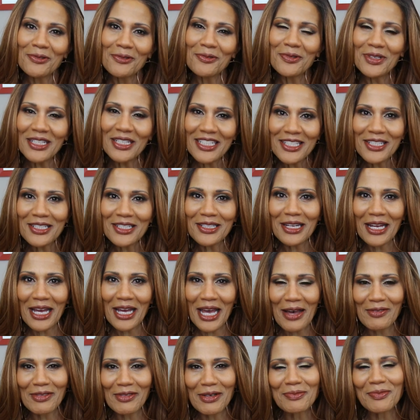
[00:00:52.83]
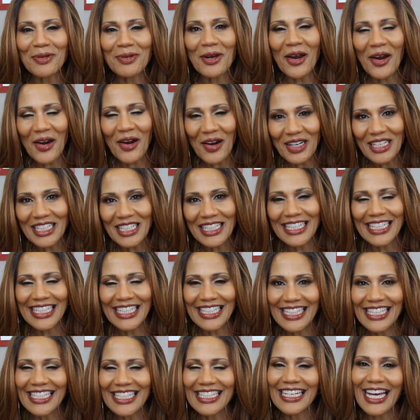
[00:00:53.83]
we should have a party
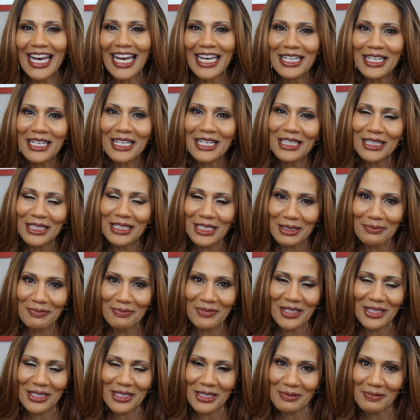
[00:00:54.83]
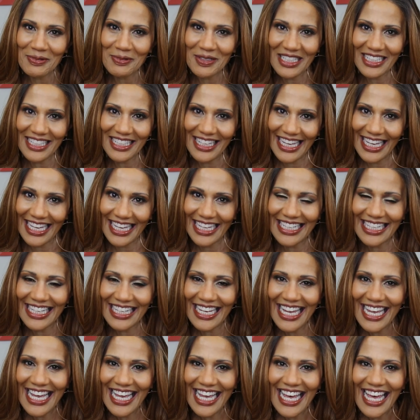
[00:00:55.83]
in the nightclub this weekend.
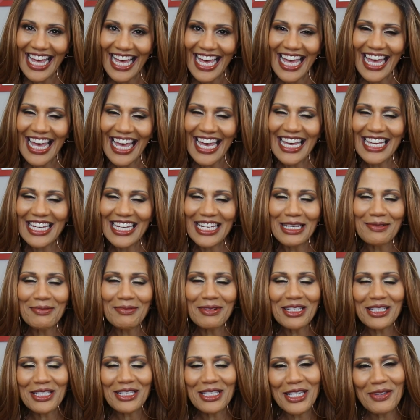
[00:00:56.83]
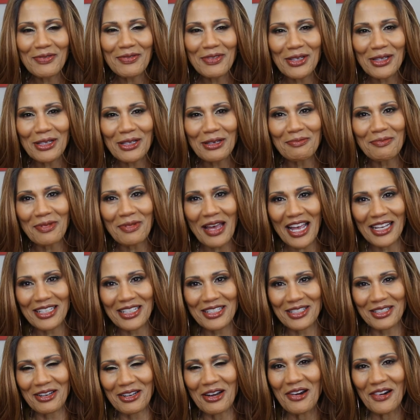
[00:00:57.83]
And let me just give you a little
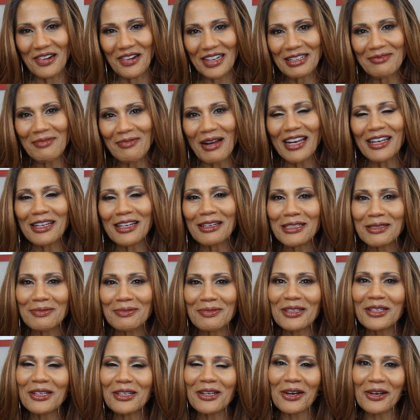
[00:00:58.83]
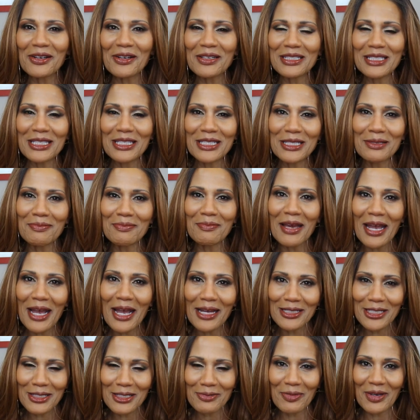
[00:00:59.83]
backstory. My husband calls his
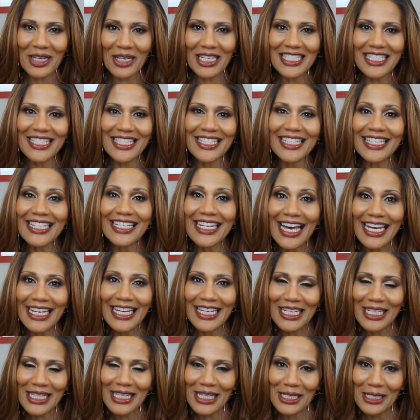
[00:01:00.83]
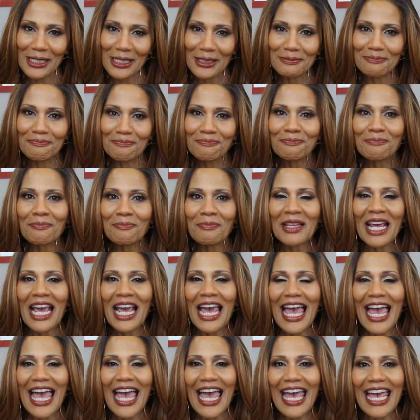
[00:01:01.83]
man space the nightclub
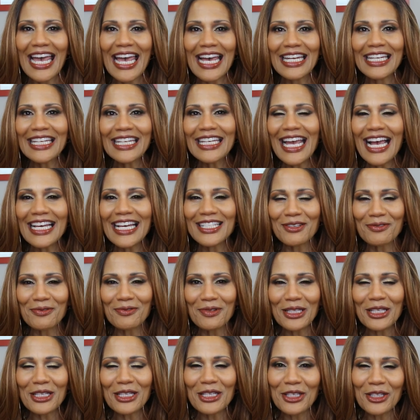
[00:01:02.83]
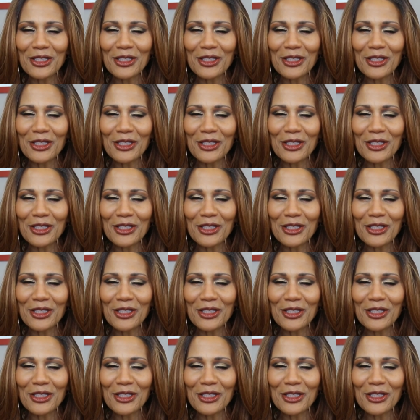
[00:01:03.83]
and he has a really